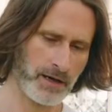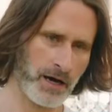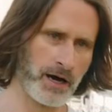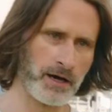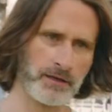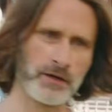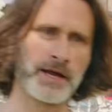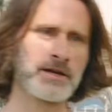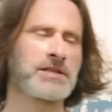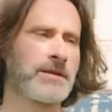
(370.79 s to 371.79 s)
look,
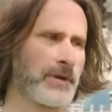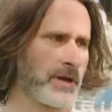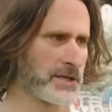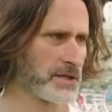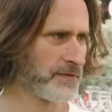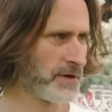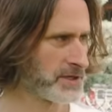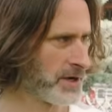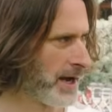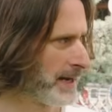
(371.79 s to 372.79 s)
I don't sleep with guys on the
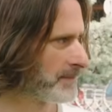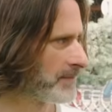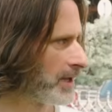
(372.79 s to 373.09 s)
first night.